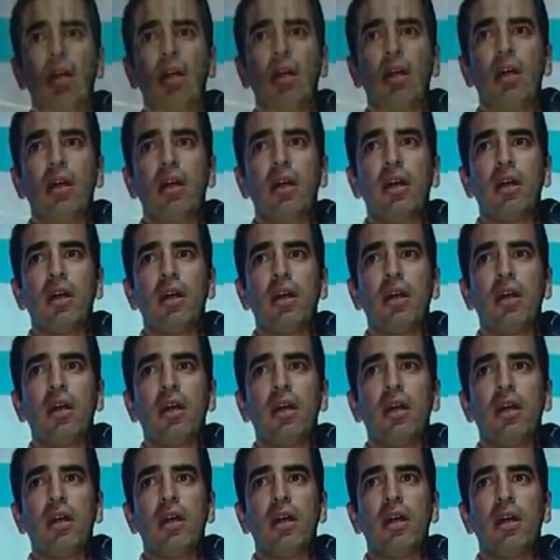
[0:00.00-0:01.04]

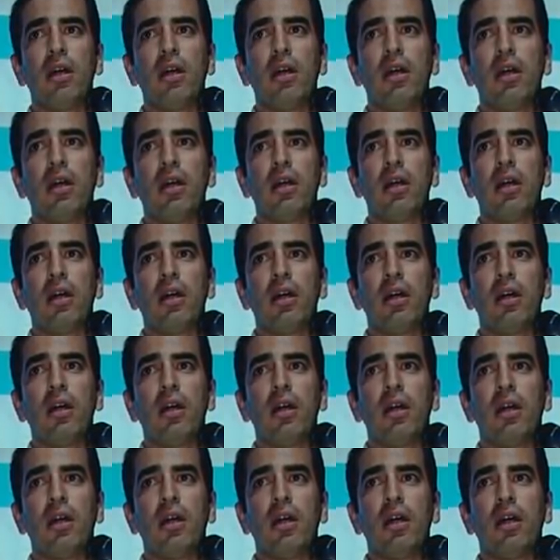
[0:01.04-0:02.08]

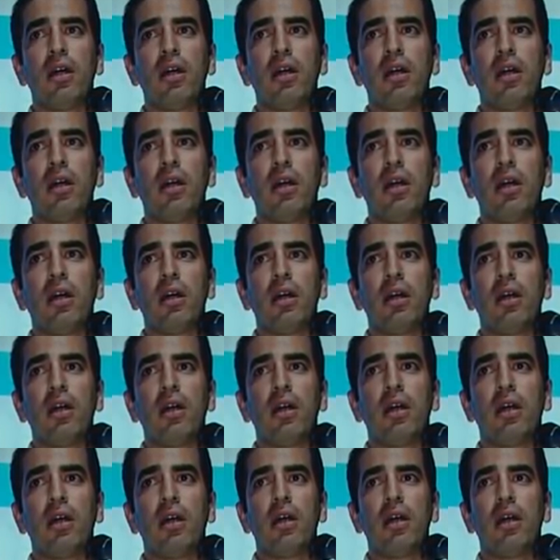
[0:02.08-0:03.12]

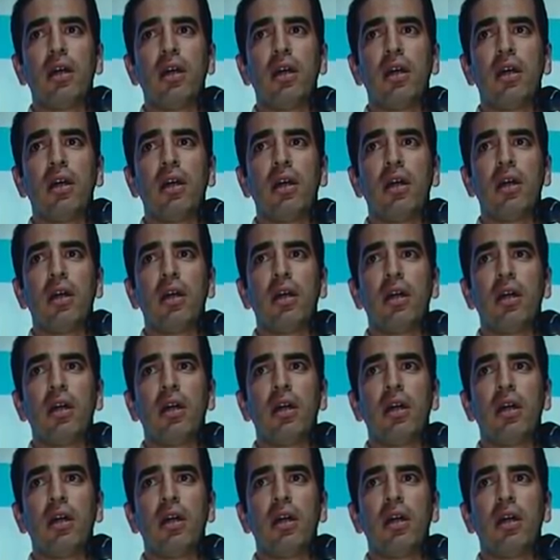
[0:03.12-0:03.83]
(silent)